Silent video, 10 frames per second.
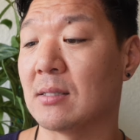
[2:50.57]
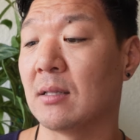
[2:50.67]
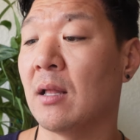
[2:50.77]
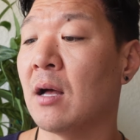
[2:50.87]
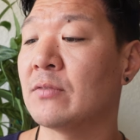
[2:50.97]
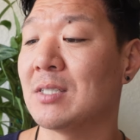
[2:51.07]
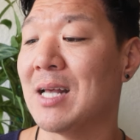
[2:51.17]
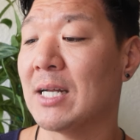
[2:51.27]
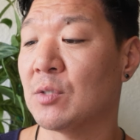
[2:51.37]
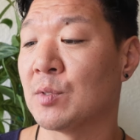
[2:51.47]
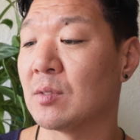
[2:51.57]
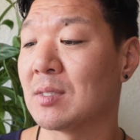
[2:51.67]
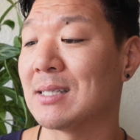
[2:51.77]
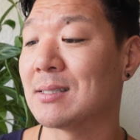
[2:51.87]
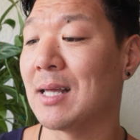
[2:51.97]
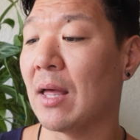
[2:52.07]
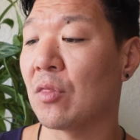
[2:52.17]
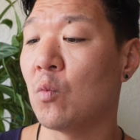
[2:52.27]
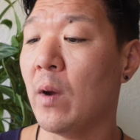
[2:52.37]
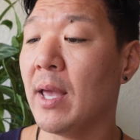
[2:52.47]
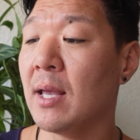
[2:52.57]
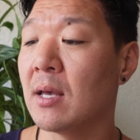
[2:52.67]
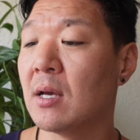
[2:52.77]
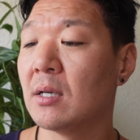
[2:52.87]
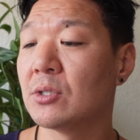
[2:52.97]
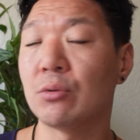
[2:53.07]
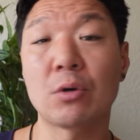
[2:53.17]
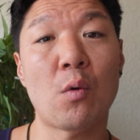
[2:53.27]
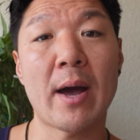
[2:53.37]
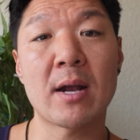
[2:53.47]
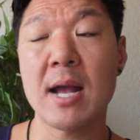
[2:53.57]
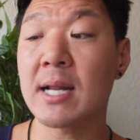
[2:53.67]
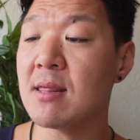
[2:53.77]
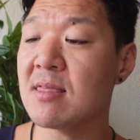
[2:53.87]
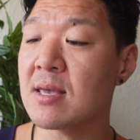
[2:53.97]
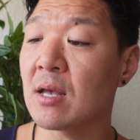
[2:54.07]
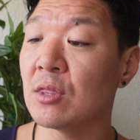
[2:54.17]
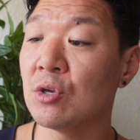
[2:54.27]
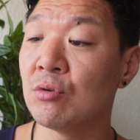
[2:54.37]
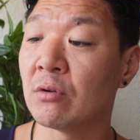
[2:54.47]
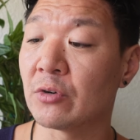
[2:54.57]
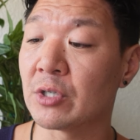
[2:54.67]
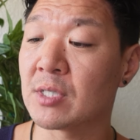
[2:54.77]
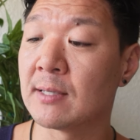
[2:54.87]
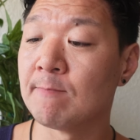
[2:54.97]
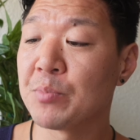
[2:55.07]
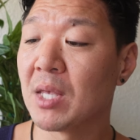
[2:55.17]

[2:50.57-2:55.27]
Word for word: the law of detachment, says that the way to acquire anything in the universe